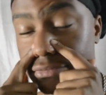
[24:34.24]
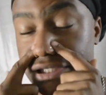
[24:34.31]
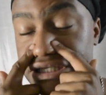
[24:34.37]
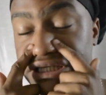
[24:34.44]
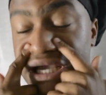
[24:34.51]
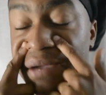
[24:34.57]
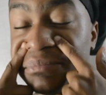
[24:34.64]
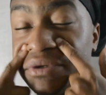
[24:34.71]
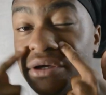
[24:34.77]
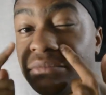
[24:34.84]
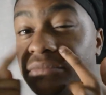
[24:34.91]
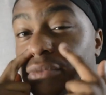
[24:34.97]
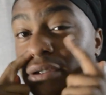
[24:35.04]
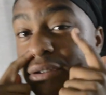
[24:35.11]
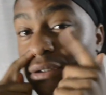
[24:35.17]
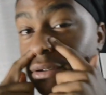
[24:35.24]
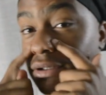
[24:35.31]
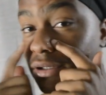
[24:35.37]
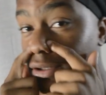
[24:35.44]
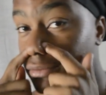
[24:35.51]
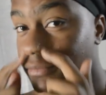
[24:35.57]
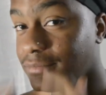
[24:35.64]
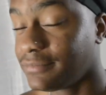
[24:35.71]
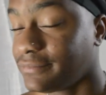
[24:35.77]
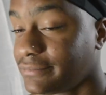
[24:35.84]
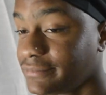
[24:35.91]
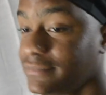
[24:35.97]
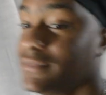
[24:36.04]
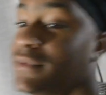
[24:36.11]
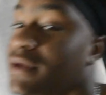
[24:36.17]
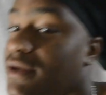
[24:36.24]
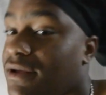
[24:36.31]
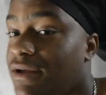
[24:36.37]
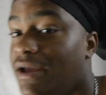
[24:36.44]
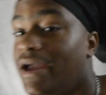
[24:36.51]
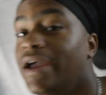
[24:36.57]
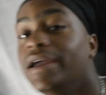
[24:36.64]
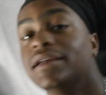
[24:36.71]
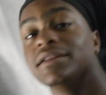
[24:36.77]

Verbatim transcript: Septum. We open up a piercing business together. Hey,